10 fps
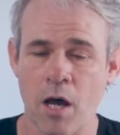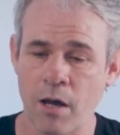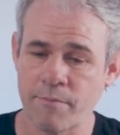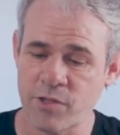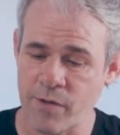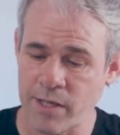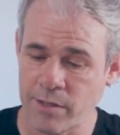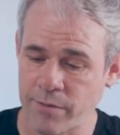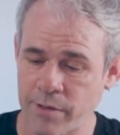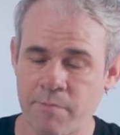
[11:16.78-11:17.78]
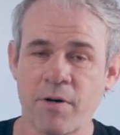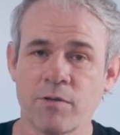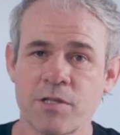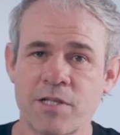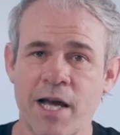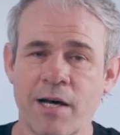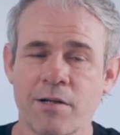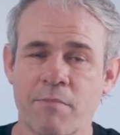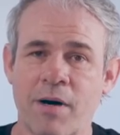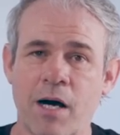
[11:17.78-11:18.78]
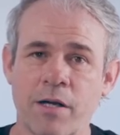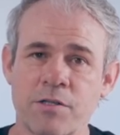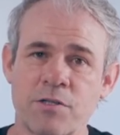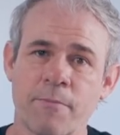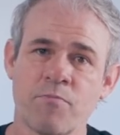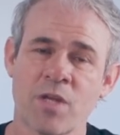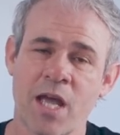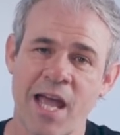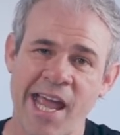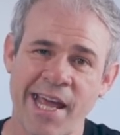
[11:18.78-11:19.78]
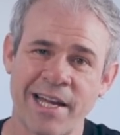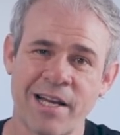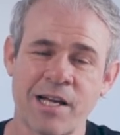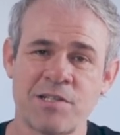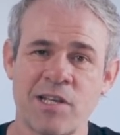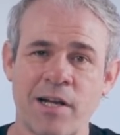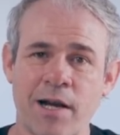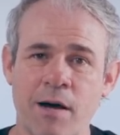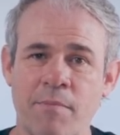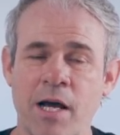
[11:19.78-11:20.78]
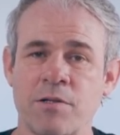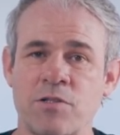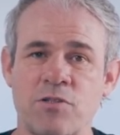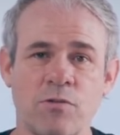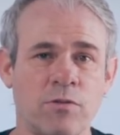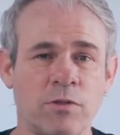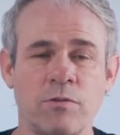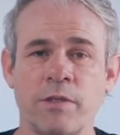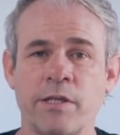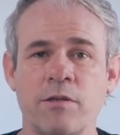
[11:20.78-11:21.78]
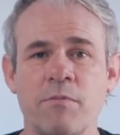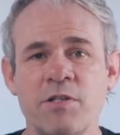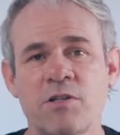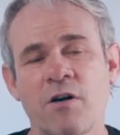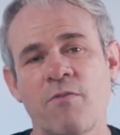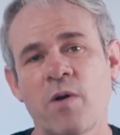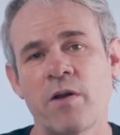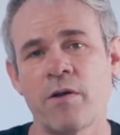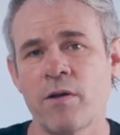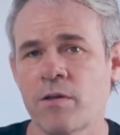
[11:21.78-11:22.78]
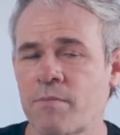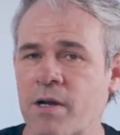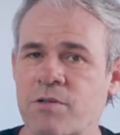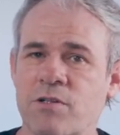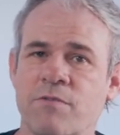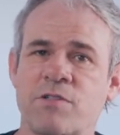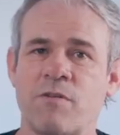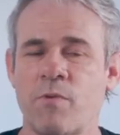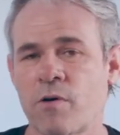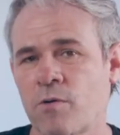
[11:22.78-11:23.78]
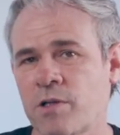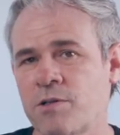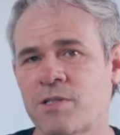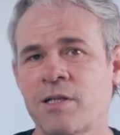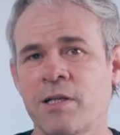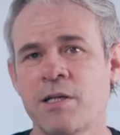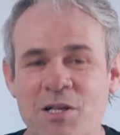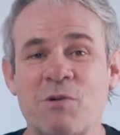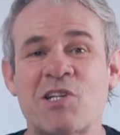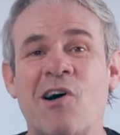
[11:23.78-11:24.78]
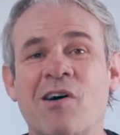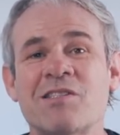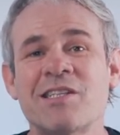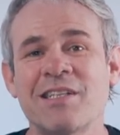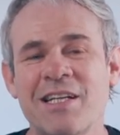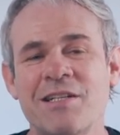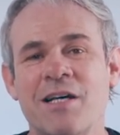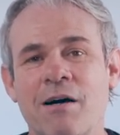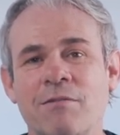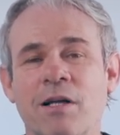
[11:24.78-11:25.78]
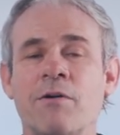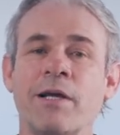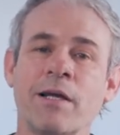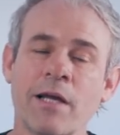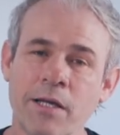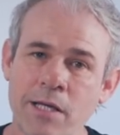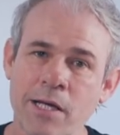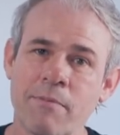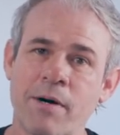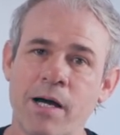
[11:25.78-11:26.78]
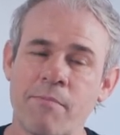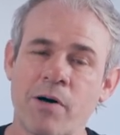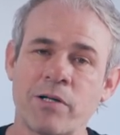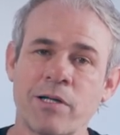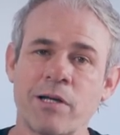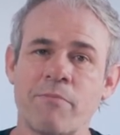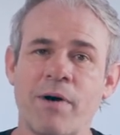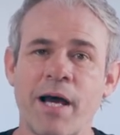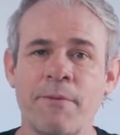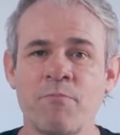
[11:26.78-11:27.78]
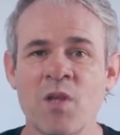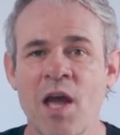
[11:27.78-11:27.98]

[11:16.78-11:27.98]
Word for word: Um, so I literally pulled this out of the box and I set it up. I installed all the Adobe software, the Microsoft software, all the utilities. So it was constantly downloading gigabyte upon gigabyte